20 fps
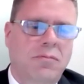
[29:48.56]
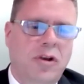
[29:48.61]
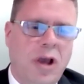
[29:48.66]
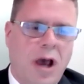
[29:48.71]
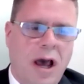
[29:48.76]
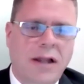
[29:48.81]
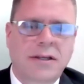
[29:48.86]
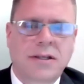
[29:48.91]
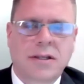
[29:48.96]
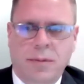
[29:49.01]

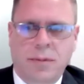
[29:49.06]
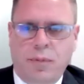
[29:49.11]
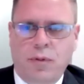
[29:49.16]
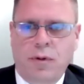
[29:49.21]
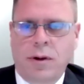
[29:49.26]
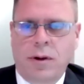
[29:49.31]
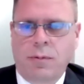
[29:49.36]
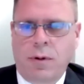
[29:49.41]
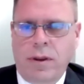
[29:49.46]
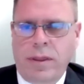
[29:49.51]
got to the
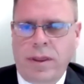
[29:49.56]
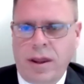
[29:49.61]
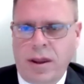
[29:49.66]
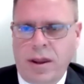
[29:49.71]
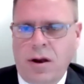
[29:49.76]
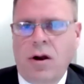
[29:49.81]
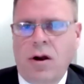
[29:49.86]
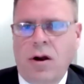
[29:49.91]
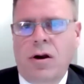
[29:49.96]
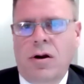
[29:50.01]
point where
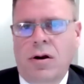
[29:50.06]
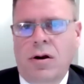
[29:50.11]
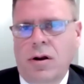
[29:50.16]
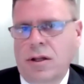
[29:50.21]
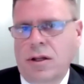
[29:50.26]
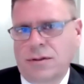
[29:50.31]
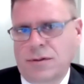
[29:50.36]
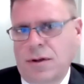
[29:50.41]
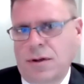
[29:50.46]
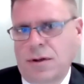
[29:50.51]
they are
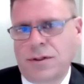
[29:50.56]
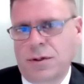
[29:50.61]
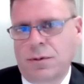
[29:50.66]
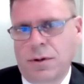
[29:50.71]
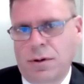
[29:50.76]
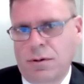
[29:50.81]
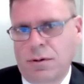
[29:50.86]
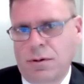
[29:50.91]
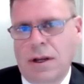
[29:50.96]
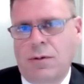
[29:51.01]
is
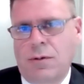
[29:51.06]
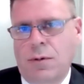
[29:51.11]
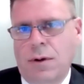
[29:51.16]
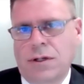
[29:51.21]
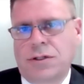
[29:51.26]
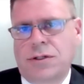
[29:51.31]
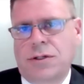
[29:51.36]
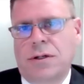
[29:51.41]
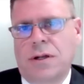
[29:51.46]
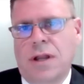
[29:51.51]
also a great
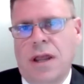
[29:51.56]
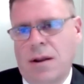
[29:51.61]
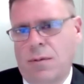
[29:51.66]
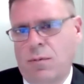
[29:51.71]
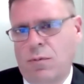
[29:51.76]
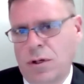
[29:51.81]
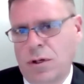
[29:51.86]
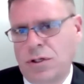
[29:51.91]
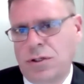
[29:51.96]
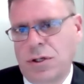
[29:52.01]
question,
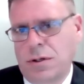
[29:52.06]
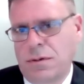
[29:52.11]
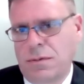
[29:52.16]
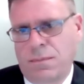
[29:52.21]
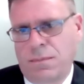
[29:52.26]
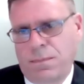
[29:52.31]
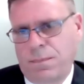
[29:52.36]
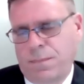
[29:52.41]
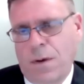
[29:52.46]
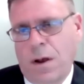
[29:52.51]
and we should
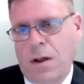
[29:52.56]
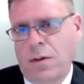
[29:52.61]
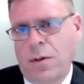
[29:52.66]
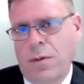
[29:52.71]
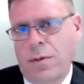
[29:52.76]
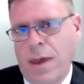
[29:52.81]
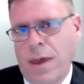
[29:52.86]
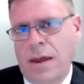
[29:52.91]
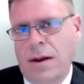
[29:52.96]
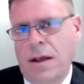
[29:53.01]

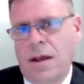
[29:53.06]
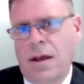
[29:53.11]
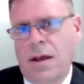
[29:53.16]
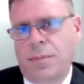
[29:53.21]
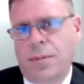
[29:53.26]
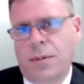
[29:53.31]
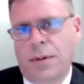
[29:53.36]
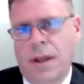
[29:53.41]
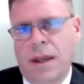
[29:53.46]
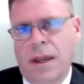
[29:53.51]
follow that
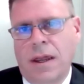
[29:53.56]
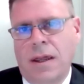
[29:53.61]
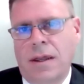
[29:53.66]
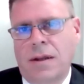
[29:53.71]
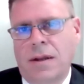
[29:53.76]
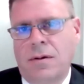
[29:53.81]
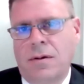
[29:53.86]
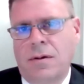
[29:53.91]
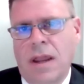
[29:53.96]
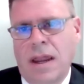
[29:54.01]
up
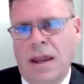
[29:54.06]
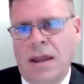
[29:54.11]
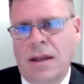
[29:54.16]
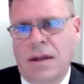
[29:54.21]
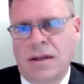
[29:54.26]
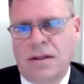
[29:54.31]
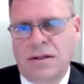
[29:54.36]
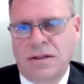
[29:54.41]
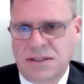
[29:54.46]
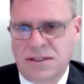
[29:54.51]
and
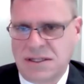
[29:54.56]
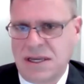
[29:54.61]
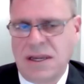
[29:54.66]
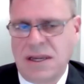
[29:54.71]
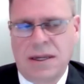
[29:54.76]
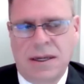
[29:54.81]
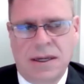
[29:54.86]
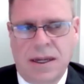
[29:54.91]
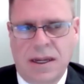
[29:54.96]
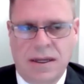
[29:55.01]

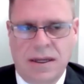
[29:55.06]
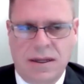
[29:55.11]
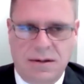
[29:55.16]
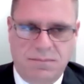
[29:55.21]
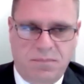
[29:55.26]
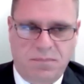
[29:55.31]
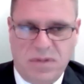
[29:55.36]
see,